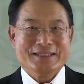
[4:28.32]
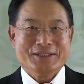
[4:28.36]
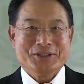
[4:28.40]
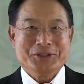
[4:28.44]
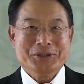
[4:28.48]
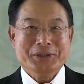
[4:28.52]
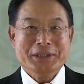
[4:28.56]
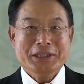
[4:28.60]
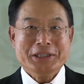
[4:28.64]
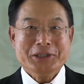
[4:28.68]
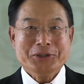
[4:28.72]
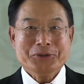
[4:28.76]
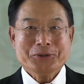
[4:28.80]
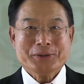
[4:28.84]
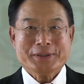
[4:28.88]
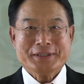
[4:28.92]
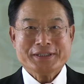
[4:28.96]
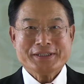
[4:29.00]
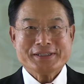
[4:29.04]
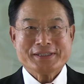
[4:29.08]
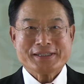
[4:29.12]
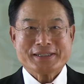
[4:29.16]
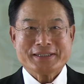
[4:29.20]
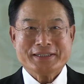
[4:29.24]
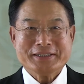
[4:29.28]
UNIDO
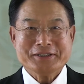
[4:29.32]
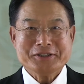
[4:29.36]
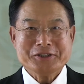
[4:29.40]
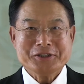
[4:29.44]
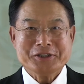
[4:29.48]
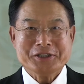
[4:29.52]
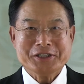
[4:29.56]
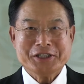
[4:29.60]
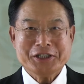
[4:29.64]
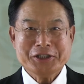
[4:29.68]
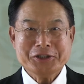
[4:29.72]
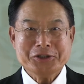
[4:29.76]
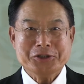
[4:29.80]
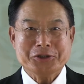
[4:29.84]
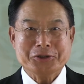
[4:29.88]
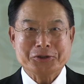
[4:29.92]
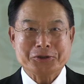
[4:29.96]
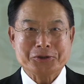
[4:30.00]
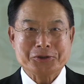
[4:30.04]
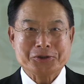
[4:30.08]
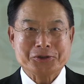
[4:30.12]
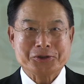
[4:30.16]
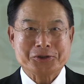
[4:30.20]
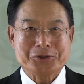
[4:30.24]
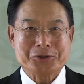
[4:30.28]
thus
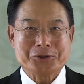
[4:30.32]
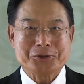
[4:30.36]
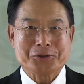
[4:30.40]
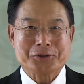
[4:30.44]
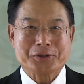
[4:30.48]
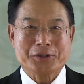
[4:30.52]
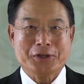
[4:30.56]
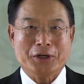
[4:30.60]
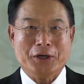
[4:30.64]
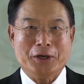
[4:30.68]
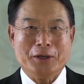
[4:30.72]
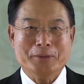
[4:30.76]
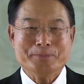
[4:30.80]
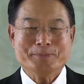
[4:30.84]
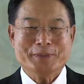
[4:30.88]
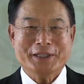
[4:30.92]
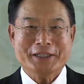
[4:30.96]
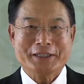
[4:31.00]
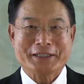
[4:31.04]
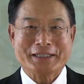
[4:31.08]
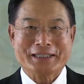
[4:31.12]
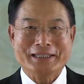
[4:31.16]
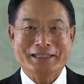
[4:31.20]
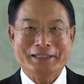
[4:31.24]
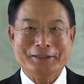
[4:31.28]
continues to
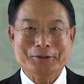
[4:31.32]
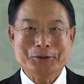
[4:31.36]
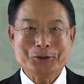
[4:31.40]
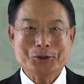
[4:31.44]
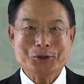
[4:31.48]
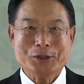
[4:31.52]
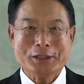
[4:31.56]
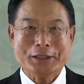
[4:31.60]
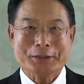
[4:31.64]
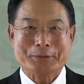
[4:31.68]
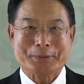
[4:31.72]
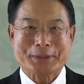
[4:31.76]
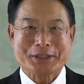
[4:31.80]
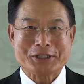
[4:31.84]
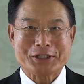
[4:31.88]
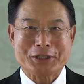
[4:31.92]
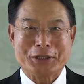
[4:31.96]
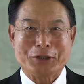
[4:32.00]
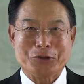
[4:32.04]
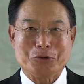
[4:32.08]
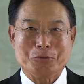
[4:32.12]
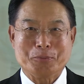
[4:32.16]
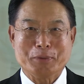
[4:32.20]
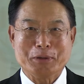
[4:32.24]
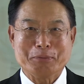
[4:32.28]
cooperate closely with
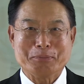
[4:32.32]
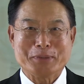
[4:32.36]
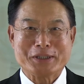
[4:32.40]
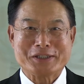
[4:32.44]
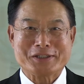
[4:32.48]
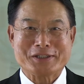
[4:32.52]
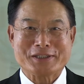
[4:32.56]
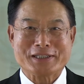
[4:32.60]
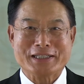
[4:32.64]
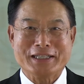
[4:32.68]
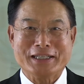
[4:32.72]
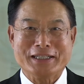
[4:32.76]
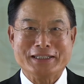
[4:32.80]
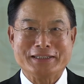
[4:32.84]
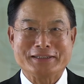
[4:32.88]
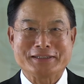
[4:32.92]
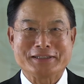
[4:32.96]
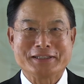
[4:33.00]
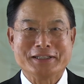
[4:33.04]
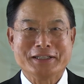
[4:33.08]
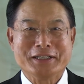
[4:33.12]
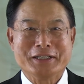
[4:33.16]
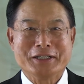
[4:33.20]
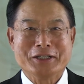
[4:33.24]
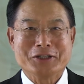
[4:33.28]
our member
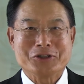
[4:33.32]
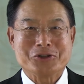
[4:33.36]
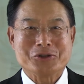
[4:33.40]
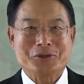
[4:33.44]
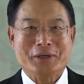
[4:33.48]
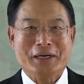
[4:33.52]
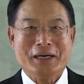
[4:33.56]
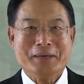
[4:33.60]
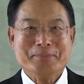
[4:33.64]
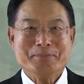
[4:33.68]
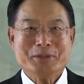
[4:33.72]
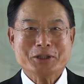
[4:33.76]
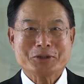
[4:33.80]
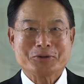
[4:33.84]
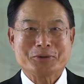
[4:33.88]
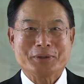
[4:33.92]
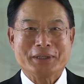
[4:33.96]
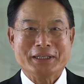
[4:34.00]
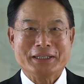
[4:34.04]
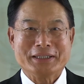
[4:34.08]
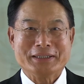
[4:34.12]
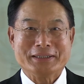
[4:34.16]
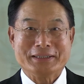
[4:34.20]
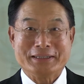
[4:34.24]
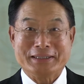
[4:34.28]
states to
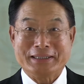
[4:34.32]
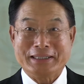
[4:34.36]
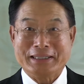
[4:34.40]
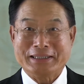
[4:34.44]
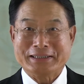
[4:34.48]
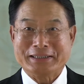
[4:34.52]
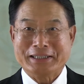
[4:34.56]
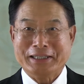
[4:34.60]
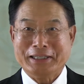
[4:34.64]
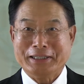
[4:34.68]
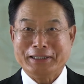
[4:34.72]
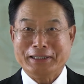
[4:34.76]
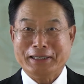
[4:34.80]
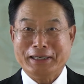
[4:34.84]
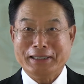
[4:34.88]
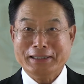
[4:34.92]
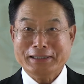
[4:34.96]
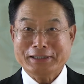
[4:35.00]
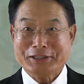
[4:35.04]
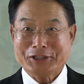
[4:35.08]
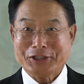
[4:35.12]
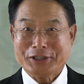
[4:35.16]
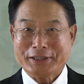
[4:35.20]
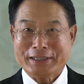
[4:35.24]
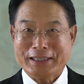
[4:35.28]
upgrade their
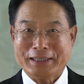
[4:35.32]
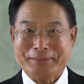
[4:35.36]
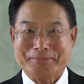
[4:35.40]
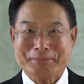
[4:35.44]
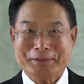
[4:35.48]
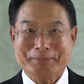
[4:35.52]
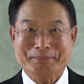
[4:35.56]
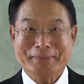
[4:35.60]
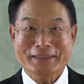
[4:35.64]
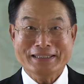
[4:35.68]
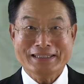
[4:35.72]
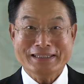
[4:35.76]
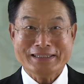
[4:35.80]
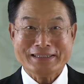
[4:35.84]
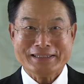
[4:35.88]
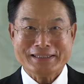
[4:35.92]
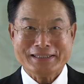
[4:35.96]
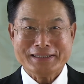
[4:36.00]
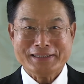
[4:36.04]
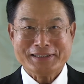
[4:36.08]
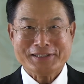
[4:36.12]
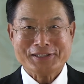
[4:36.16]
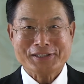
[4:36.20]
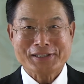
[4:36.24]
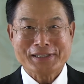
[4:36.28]
technology
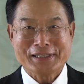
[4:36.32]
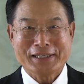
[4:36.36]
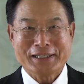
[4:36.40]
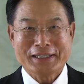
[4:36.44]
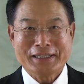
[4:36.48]
capabilities,